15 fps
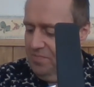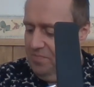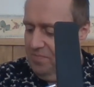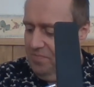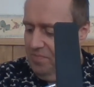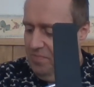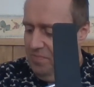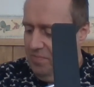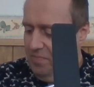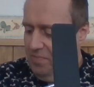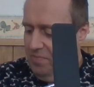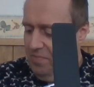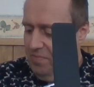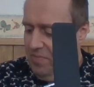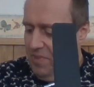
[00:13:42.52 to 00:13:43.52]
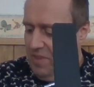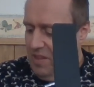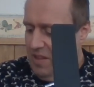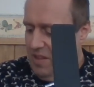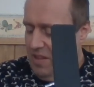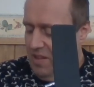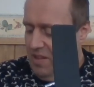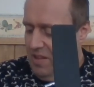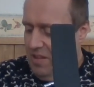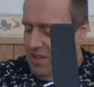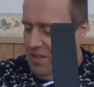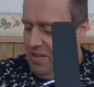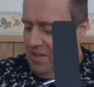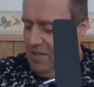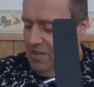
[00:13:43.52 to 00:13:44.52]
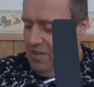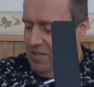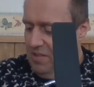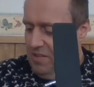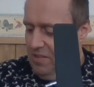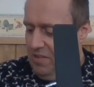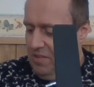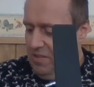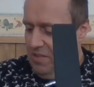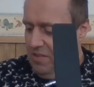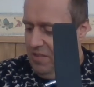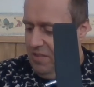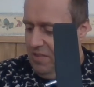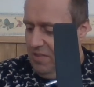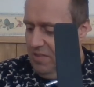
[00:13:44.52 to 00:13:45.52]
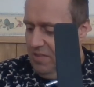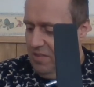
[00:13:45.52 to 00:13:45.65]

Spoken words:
(no one is talking)